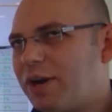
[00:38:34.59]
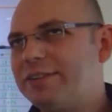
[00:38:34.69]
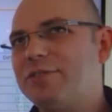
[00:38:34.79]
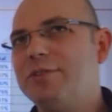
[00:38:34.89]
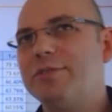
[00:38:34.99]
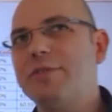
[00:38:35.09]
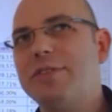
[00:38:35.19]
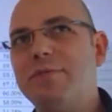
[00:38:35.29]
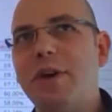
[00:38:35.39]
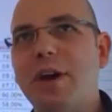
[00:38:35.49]
I'm trying to
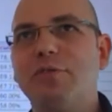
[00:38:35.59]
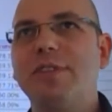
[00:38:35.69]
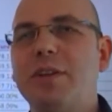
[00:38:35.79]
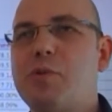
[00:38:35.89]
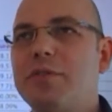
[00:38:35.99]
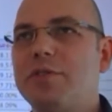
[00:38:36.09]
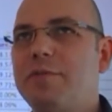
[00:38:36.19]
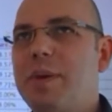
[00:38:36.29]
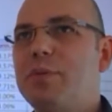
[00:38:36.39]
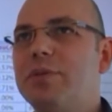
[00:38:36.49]
see if I understand the question.
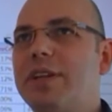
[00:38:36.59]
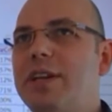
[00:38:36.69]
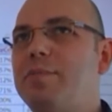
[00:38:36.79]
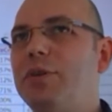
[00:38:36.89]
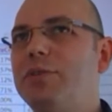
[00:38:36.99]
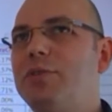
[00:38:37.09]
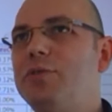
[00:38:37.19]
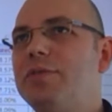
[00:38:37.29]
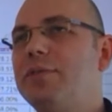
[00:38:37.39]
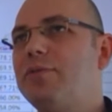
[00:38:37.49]
If people keep on
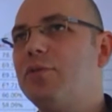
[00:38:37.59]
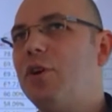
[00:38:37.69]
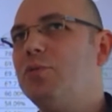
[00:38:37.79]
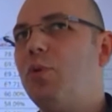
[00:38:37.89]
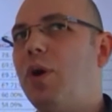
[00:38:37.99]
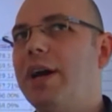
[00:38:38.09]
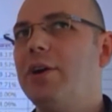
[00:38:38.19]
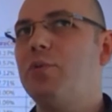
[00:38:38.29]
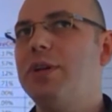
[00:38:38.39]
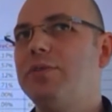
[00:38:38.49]
using fraud, why
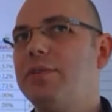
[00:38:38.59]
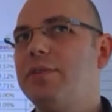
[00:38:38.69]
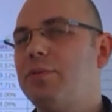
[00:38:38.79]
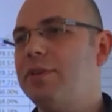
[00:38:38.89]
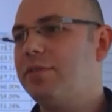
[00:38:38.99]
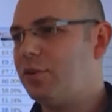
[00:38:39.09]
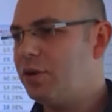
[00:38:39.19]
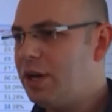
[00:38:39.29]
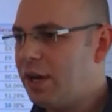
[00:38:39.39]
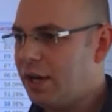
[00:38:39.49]
are we using 3D
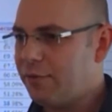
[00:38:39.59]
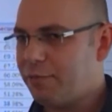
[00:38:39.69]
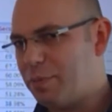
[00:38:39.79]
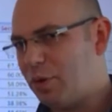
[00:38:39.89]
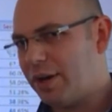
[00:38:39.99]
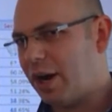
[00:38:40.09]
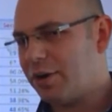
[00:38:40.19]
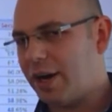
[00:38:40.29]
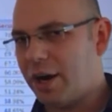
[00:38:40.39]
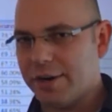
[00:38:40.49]
Secure? If people
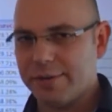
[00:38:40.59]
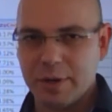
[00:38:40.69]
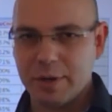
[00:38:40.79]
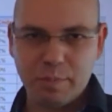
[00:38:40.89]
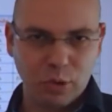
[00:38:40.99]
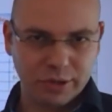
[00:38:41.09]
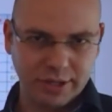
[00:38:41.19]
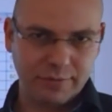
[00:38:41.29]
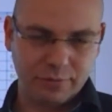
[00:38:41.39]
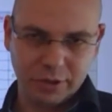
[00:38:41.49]
are
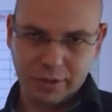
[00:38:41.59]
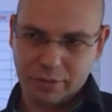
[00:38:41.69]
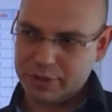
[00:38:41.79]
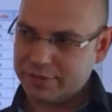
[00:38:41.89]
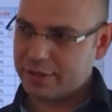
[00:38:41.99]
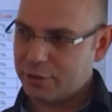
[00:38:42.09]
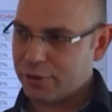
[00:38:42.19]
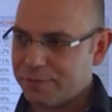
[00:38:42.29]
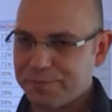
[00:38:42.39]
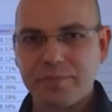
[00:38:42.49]
reporting fraud on 3D
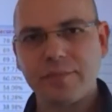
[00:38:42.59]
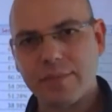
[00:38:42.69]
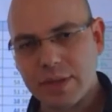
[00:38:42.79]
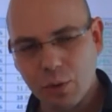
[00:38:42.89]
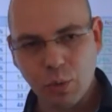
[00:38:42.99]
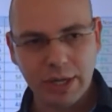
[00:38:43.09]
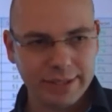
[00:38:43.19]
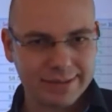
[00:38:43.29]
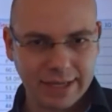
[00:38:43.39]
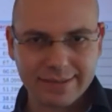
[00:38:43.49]
Secure,
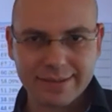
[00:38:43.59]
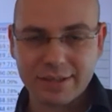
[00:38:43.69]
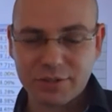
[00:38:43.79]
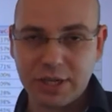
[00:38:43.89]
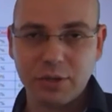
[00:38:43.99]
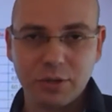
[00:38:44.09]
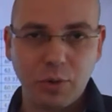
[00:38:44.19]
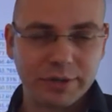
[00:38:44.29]
well, that's actually a good